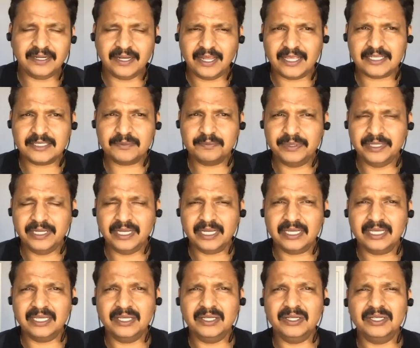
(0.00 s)
has been
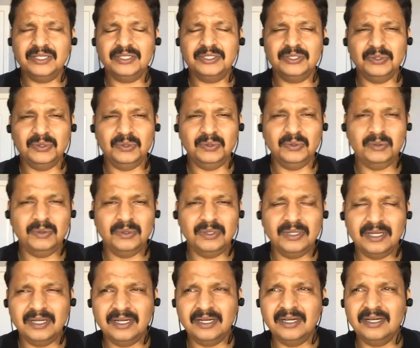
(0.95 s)
a key tool
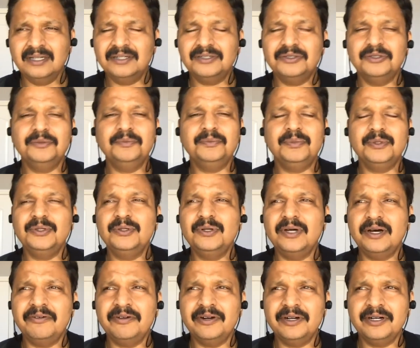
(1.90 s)
to improve
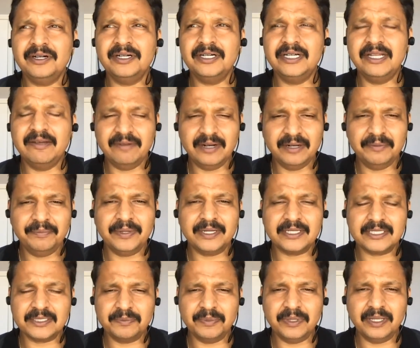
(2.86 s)
our developer
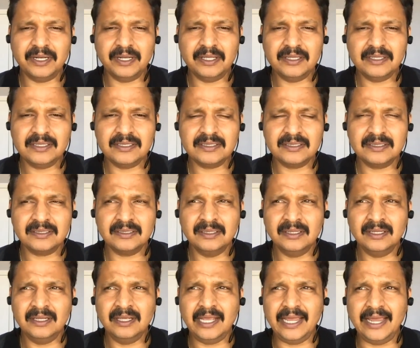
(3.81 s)
experience
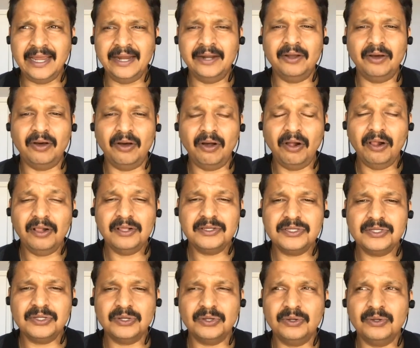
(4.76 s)
and
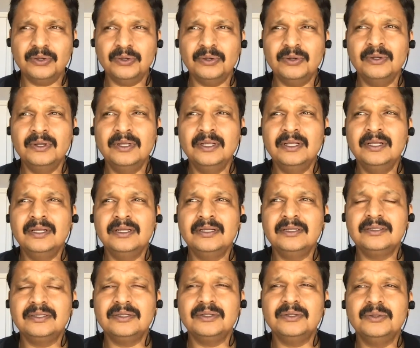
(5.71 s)
also
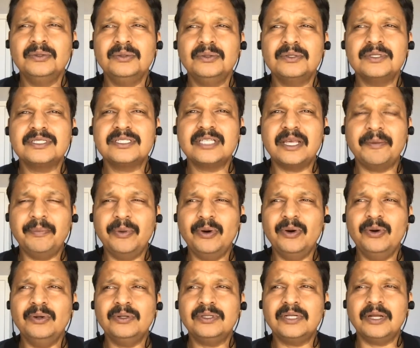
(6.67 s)
to
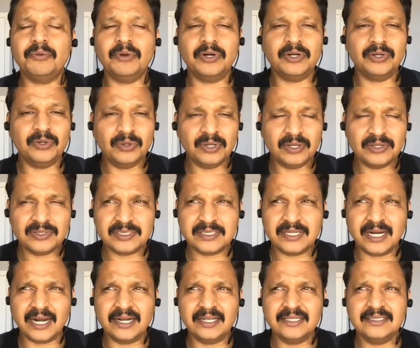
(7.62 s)
support our roller
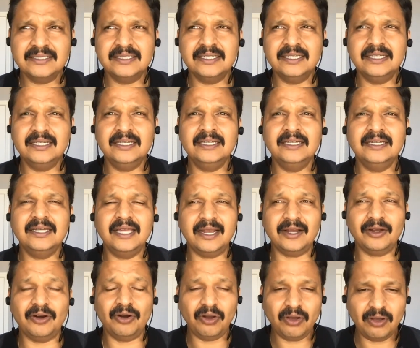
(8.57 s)
strategy
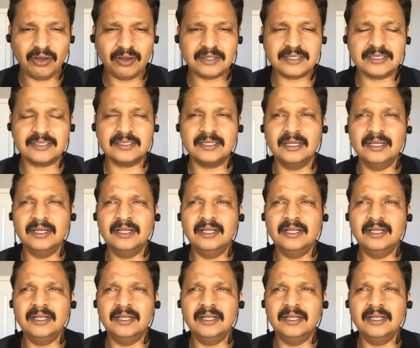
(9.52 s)
across